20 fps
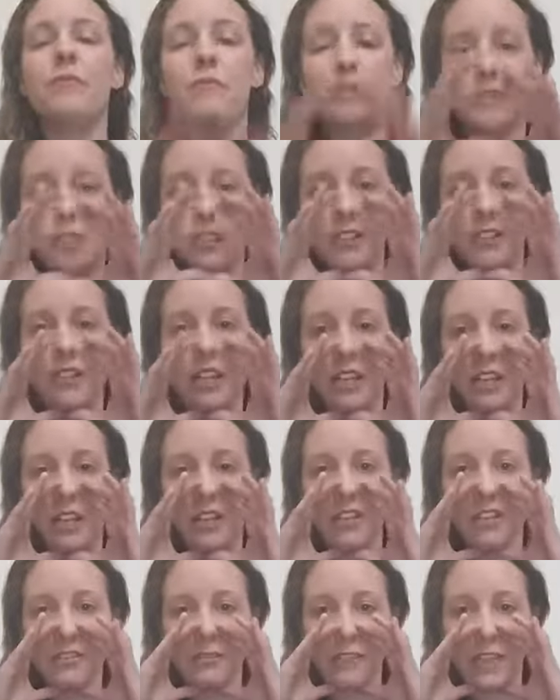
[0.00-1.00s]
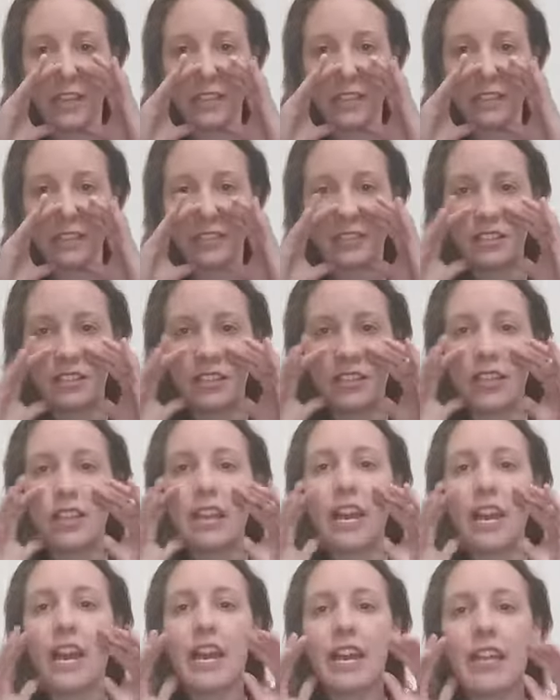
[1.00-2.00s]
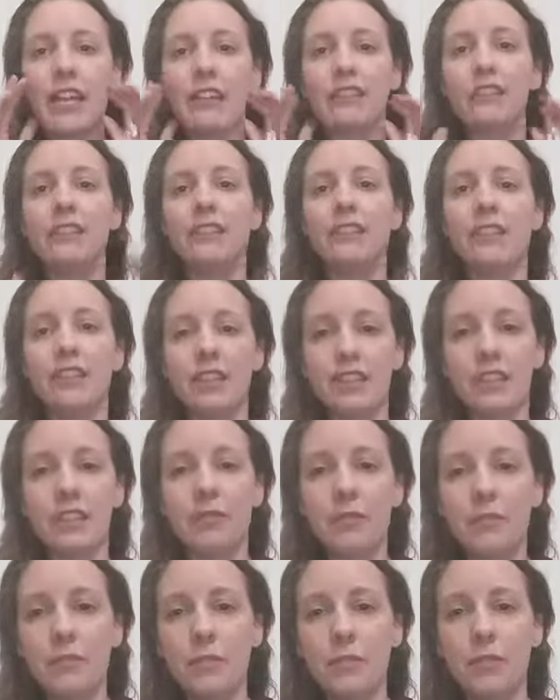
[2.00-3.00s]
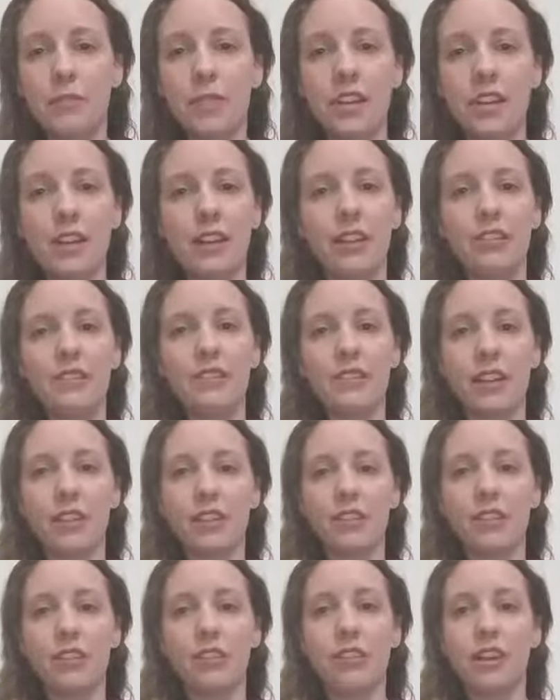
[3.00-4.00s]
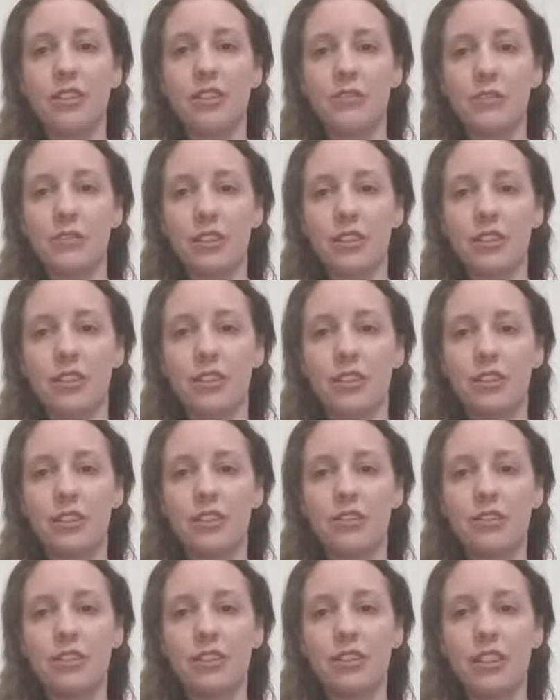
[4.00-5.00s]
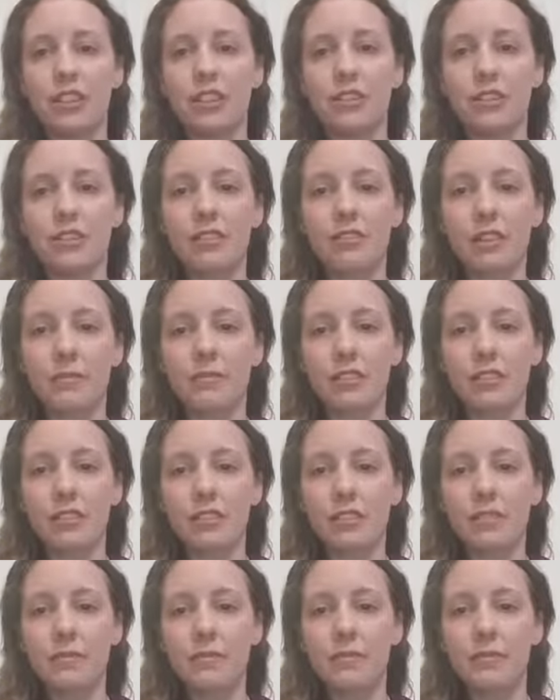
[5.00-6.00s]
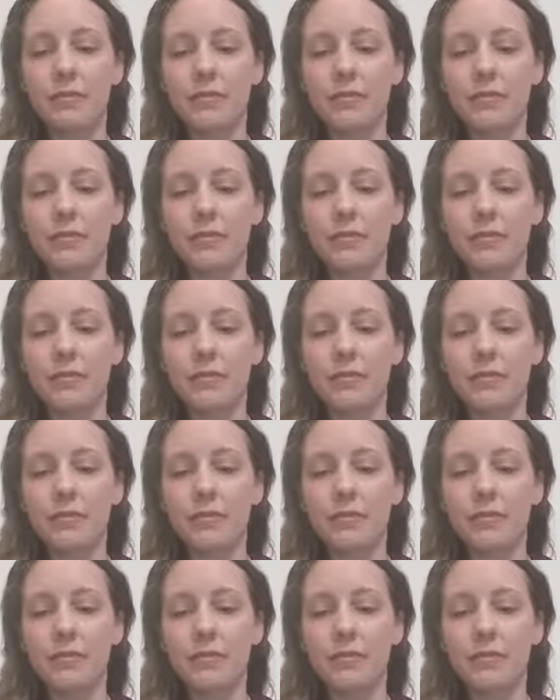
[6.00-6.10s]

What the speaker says: snug on your face, and it can be made out of any cloth materials. So I'm gonna